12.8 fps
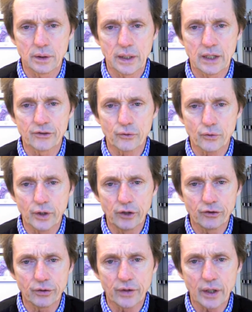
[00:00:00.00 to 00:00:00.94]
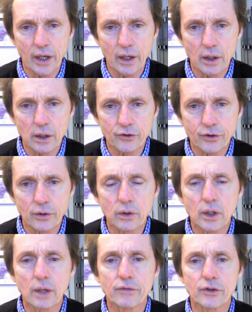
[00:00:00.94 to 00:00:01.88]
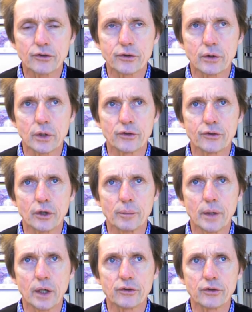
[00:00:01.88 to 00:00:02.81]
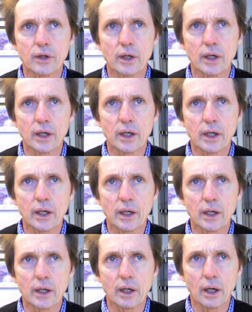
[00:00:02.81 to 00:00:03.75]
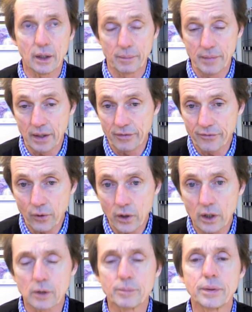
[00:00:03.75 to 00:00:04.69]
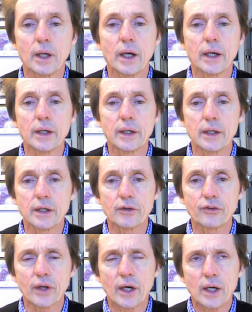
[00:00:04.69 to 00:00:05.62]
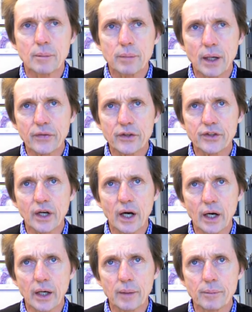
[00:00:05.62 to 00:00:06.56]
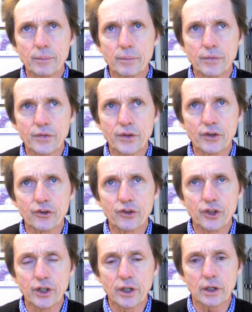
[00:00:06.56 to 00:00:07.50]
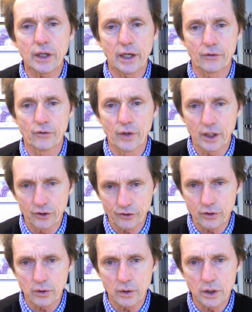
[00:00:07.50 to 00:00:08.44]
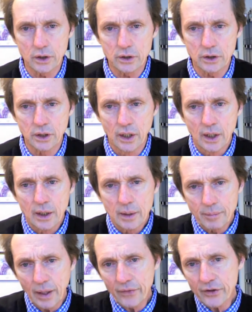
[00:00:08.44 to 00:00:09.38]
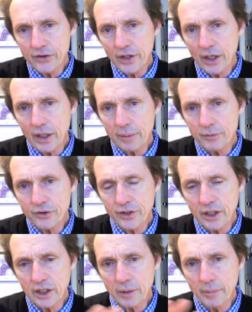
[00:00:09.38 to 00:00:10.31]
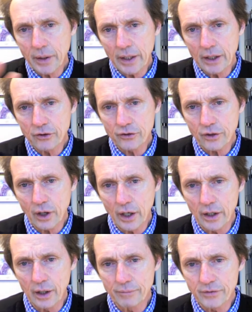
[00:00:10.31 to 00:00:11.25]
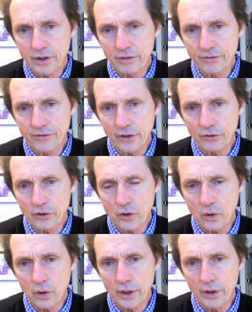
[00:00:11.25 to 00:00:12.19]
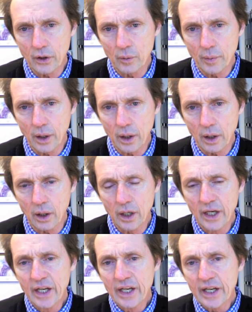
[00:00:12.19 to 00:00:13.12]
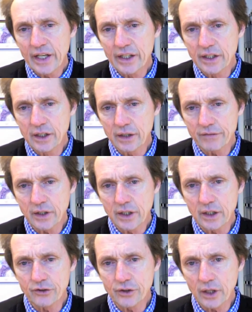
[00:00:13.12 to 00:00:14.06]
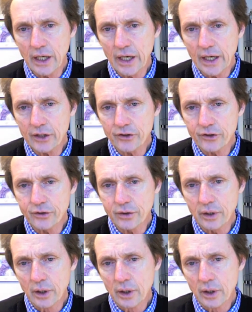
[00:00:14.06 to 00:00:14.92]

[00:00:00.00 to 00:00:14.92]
as a reason that I also love this story so much on a metaphorical plane is by the time this year had run its course, by the time Standing Bear had triumphed in federal court in Omaha and given his last